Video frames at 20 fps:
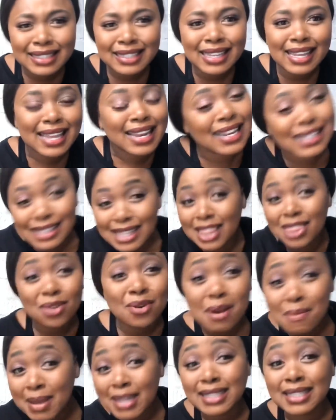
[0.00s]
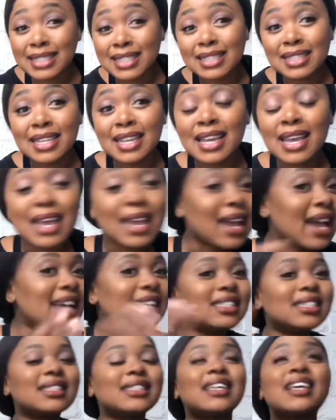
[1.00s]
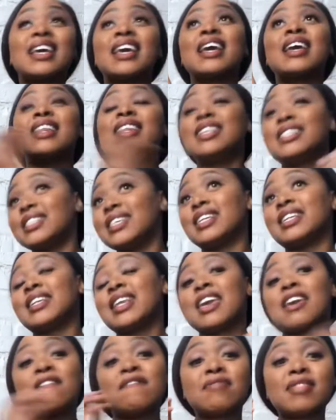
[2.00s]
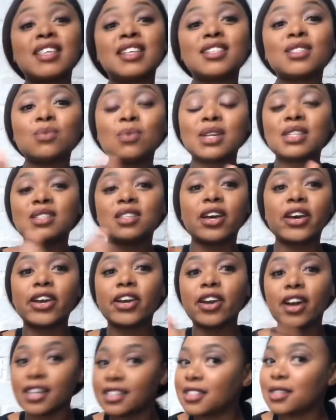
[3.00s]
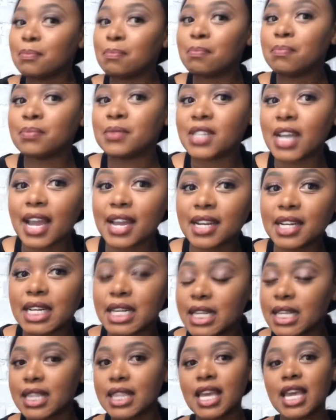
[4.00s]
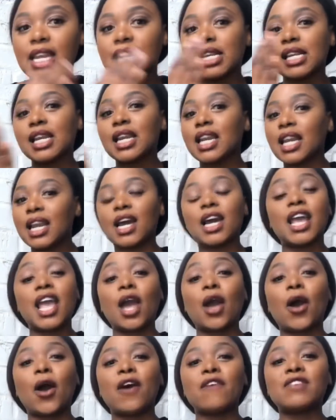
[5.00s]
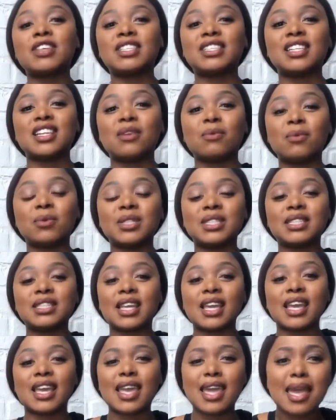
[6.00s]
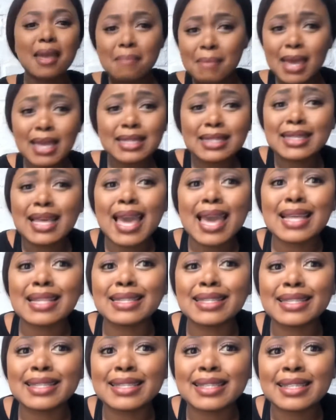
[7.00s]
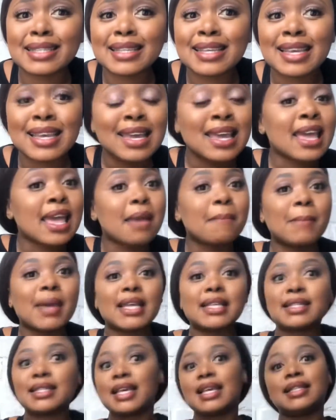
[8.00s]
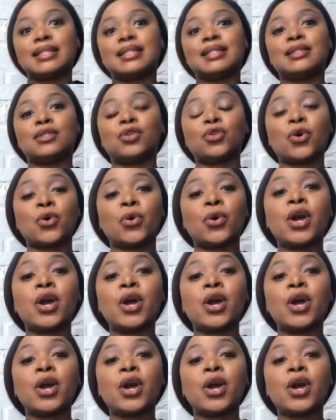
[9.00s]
in less than 3 months, guys. Listen, if this was a gossip channel, then obviously we would say it makes sense, you know,